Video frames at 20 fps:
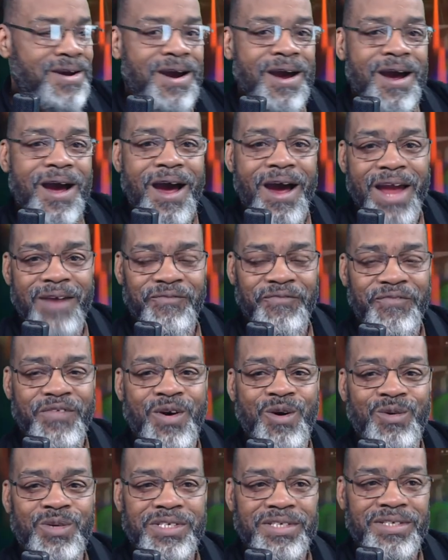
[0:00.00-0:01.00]
All right,
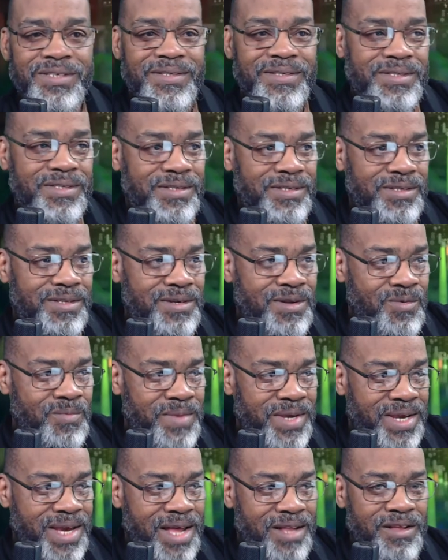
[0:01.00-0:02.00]
folks. You know
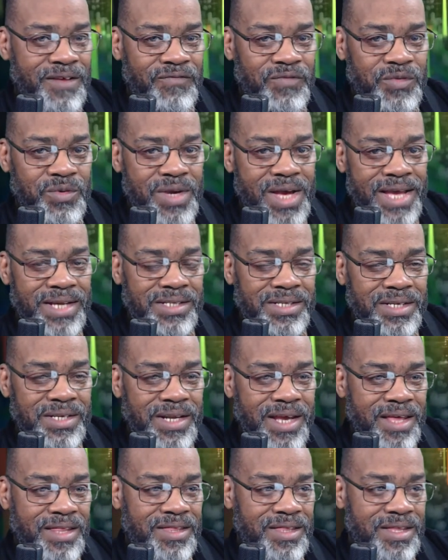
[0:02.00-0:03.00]
me. I love you guys to
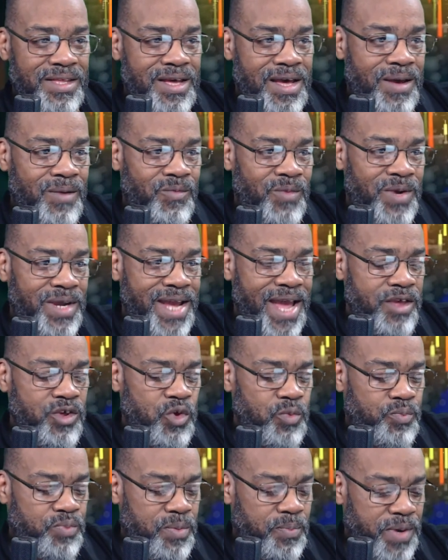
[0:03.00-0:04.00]
death. Um, we got
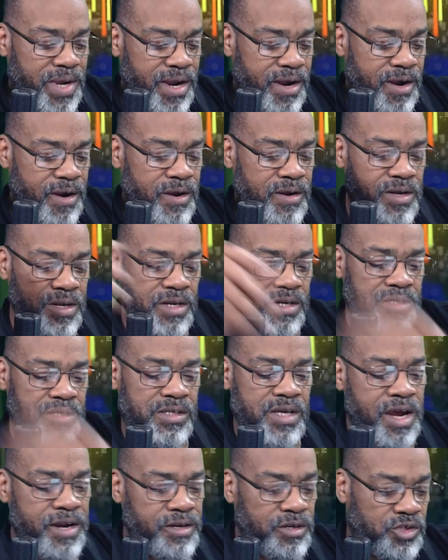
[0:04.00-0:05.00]
you prepared
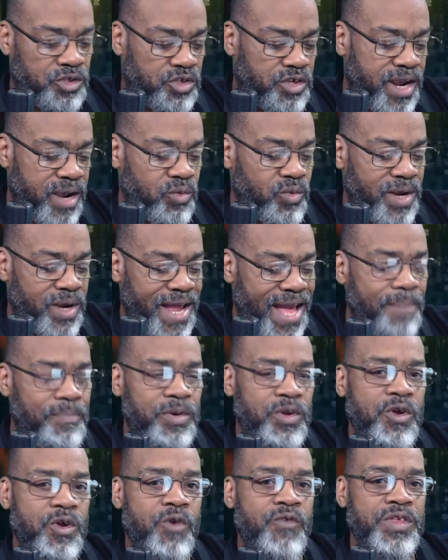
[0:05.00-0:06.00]
to understand what
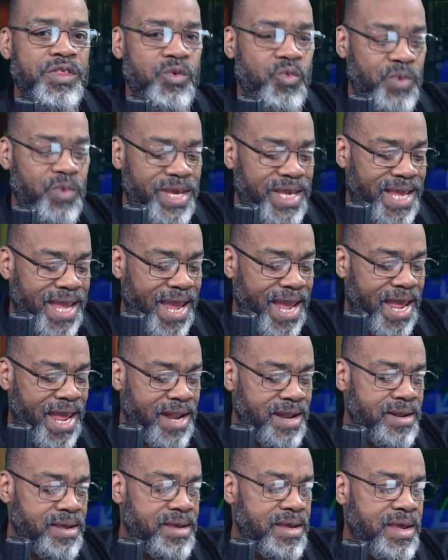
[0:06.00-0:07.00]
happened over the
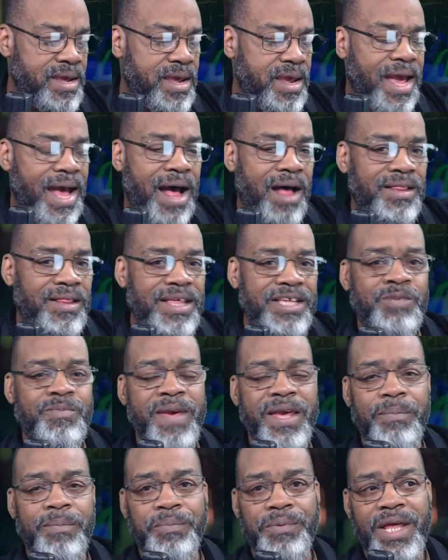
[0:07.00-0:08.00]
weekend, how this
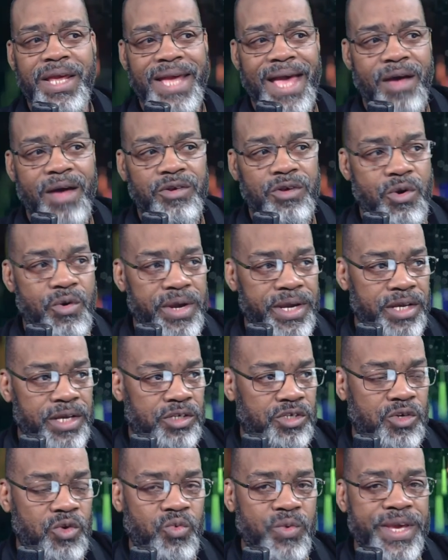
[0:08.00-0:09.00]
may play out going
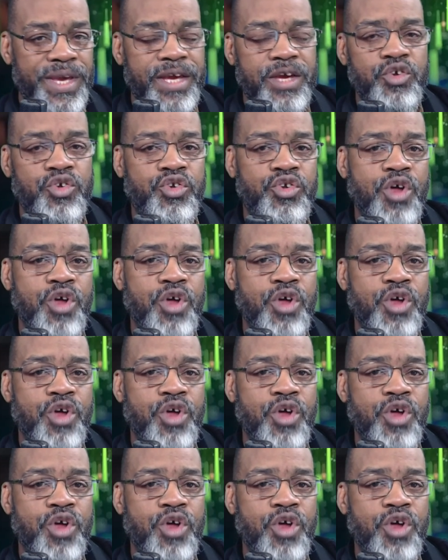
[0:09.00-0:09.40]
into the week.